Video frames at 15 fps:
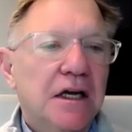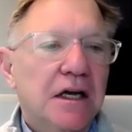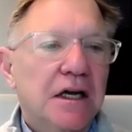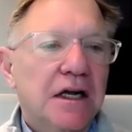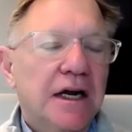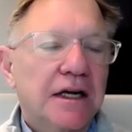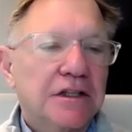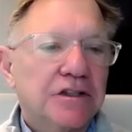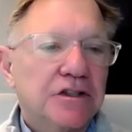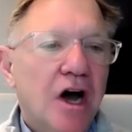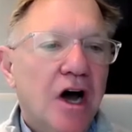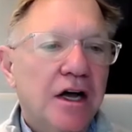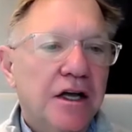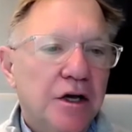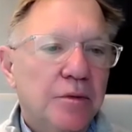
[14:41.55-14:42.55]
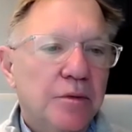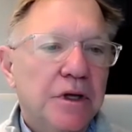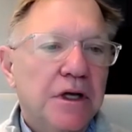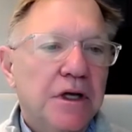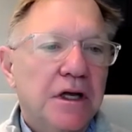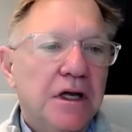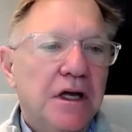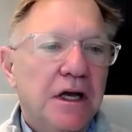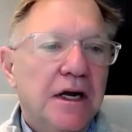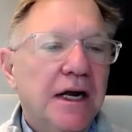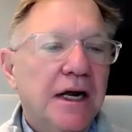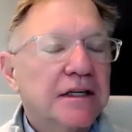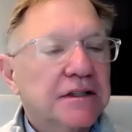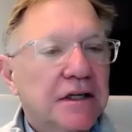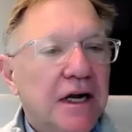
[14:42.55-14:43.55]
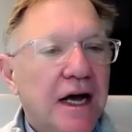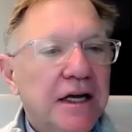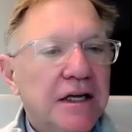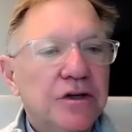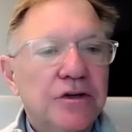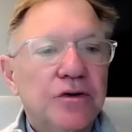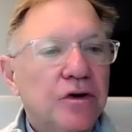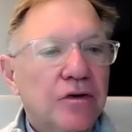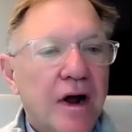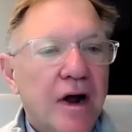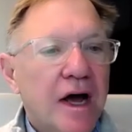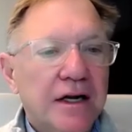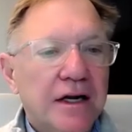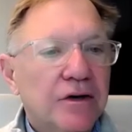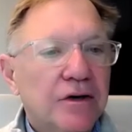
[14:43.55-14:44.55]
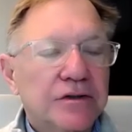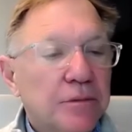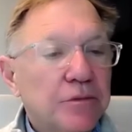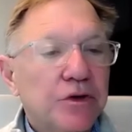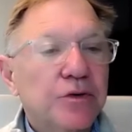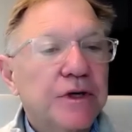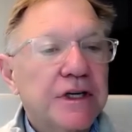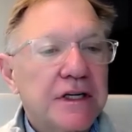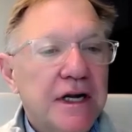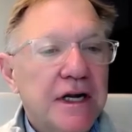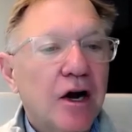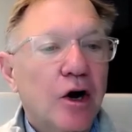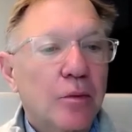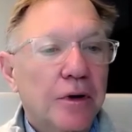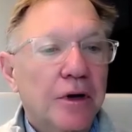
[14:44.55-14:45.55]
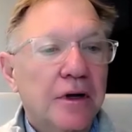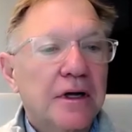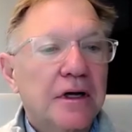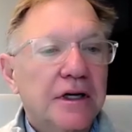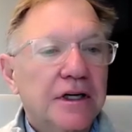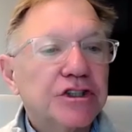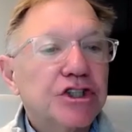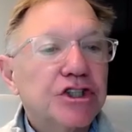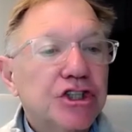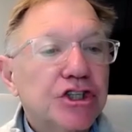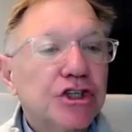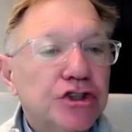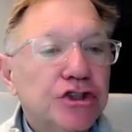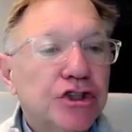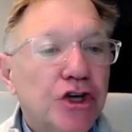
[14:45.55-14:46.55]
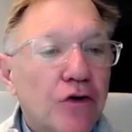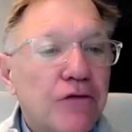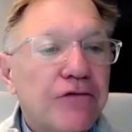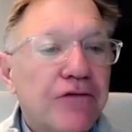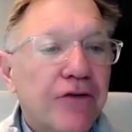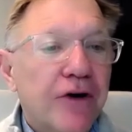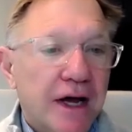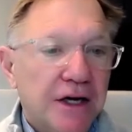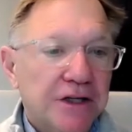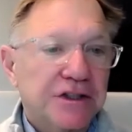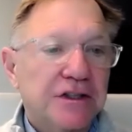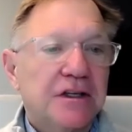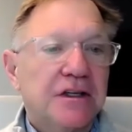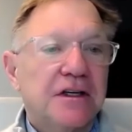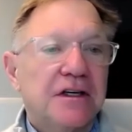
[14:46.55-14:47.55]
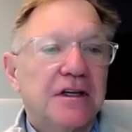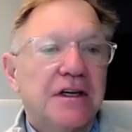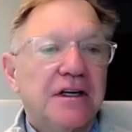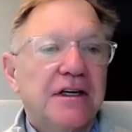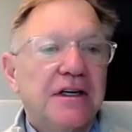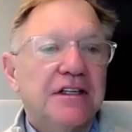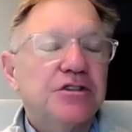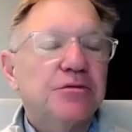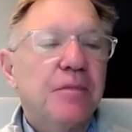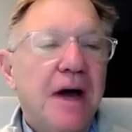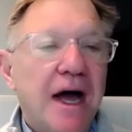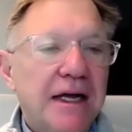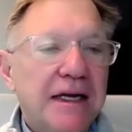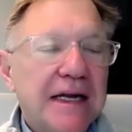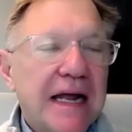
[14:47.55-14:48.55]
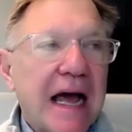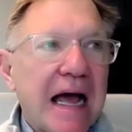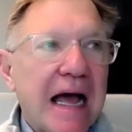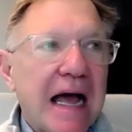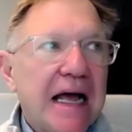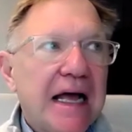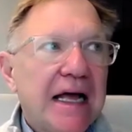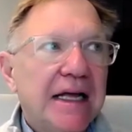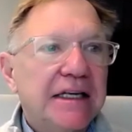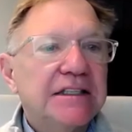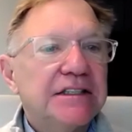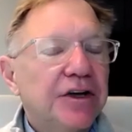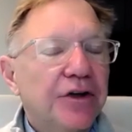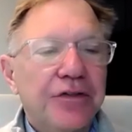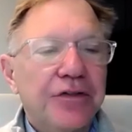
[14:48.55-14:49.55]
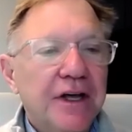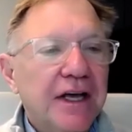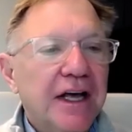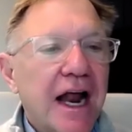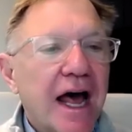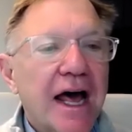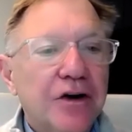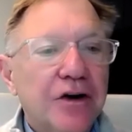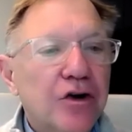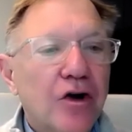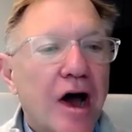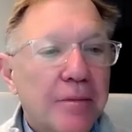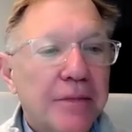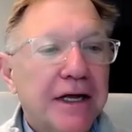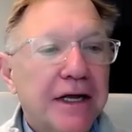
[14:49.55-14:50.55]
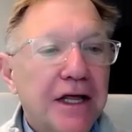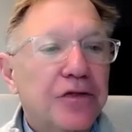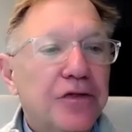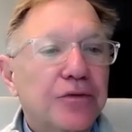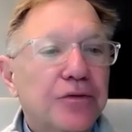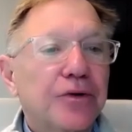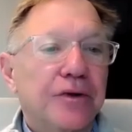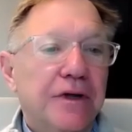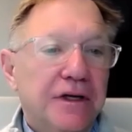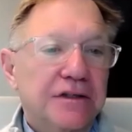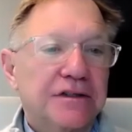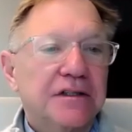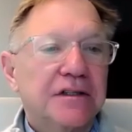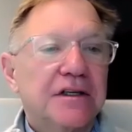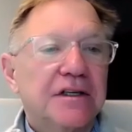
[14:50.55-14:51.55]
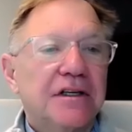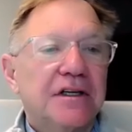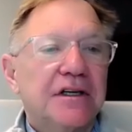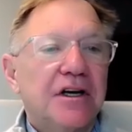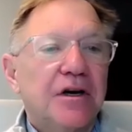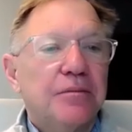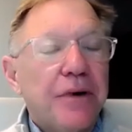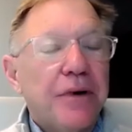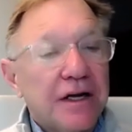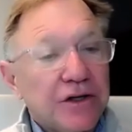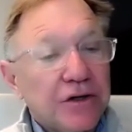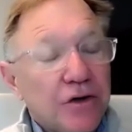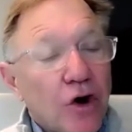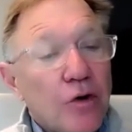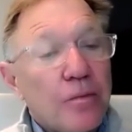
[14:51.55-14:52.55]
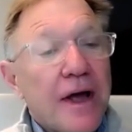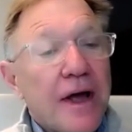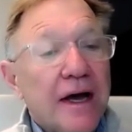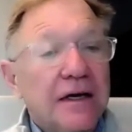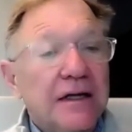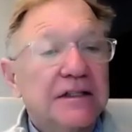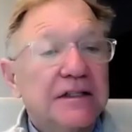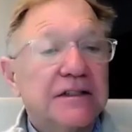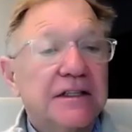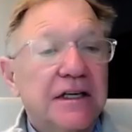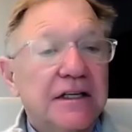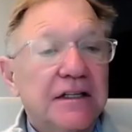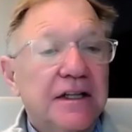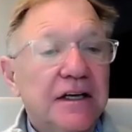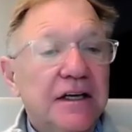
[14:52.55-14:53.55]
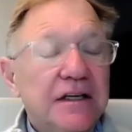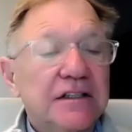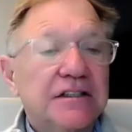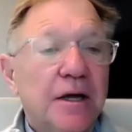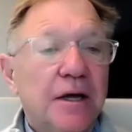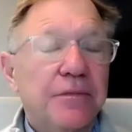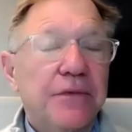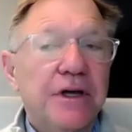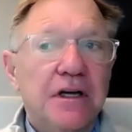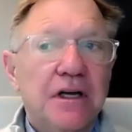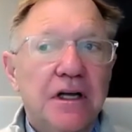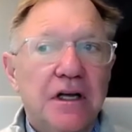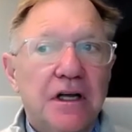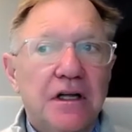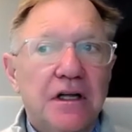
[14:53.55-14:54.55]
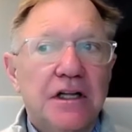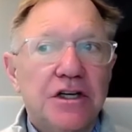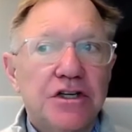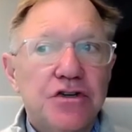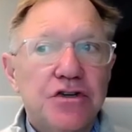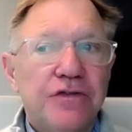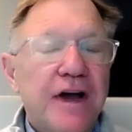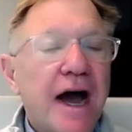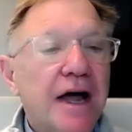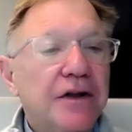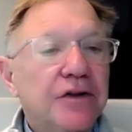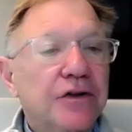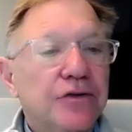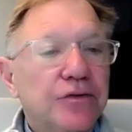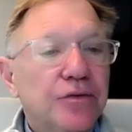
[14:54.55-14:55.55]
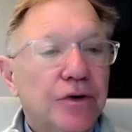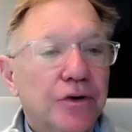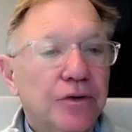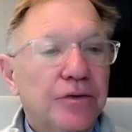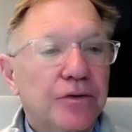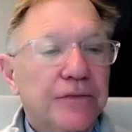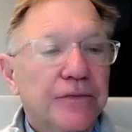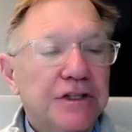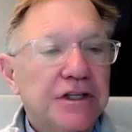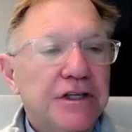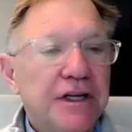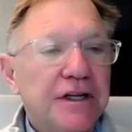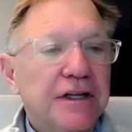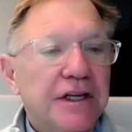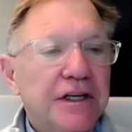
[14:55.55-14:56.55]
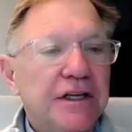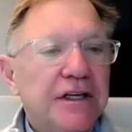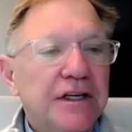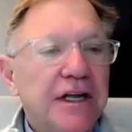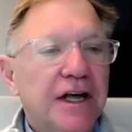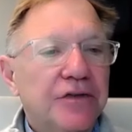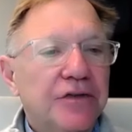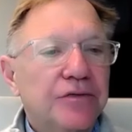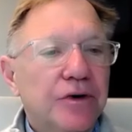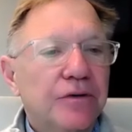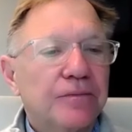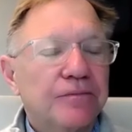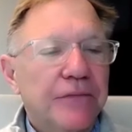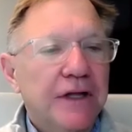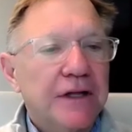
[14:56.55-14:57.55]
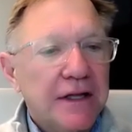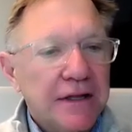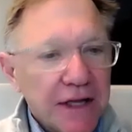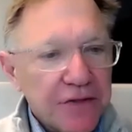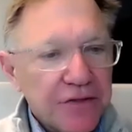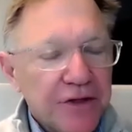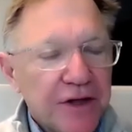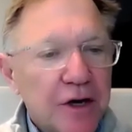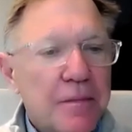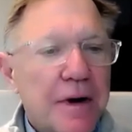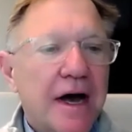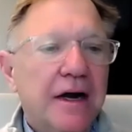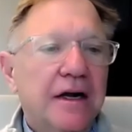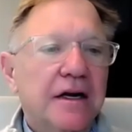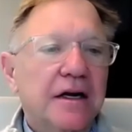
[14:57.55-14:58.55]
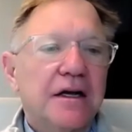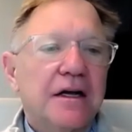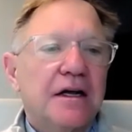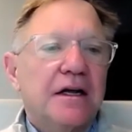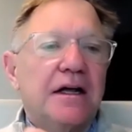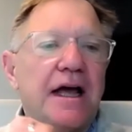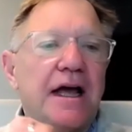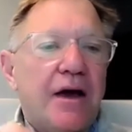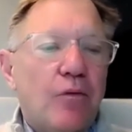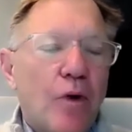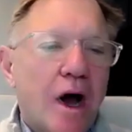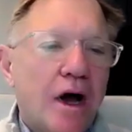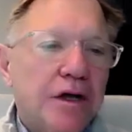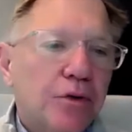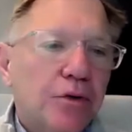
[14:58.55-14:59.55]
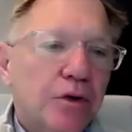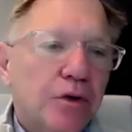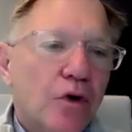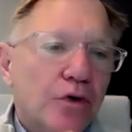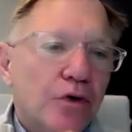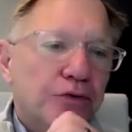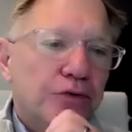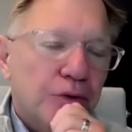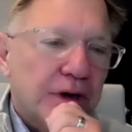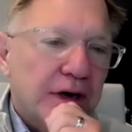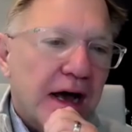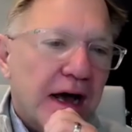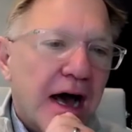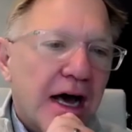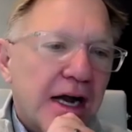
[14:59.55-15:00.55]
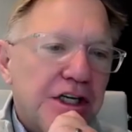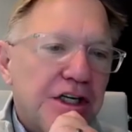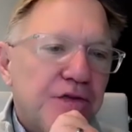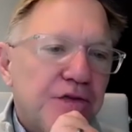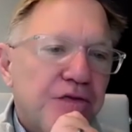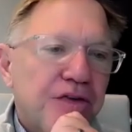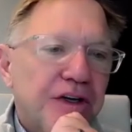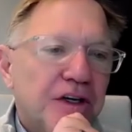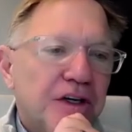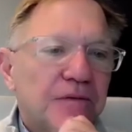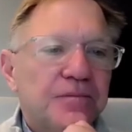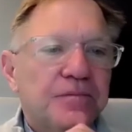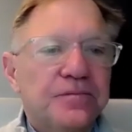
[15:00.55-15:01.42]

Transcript: And I saw him and I said, how you doing, Rod? And he goes, I'm doing terrible, because it's still so fresh. In his mind, he's still thinking, I don't know how I'm going to get through this. But you go back and you say, think of something that you've gotten through that you didn't think you'd get through. And then they think about it. While you were going through it, how did you feel?